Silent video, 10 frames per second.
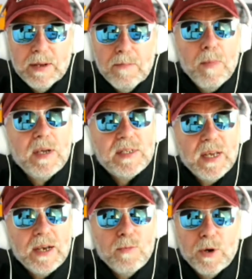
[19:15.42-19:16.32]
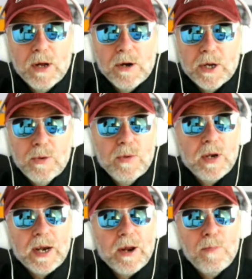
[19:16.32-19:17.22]
My son would argue
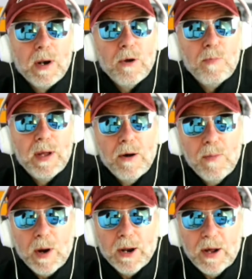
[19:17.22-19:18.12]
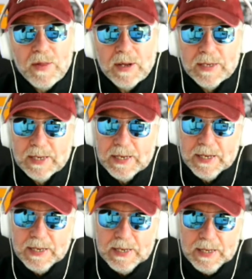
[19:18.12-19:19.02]
that I don't belong behind one either.
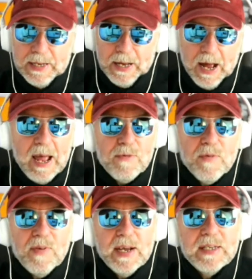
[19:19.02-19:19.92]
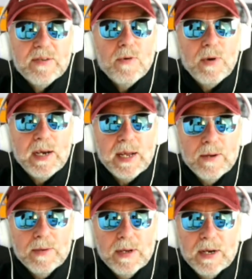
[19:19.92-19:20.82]
I have a face for
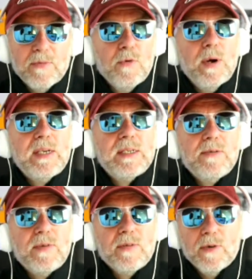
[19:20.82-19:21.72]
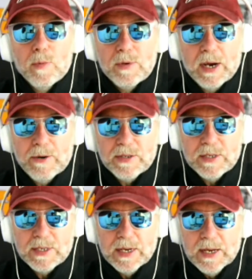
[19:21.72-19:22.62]
radio and a voice for the football
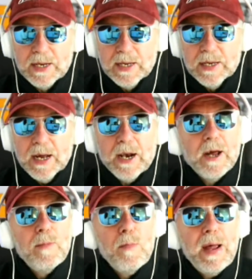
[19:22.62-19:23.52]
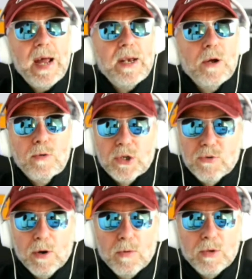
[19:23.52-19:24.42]
terraces, and I'm a man who
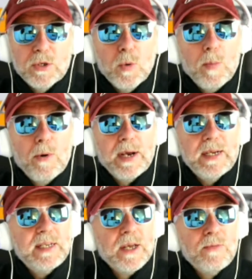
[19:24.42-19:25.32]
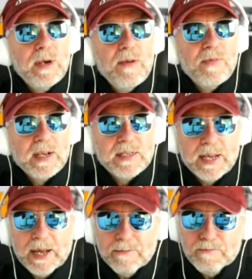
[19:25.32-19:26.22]
struggles to operate his own Netflix
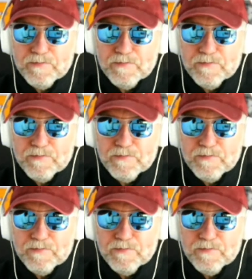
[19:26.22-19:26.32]
account.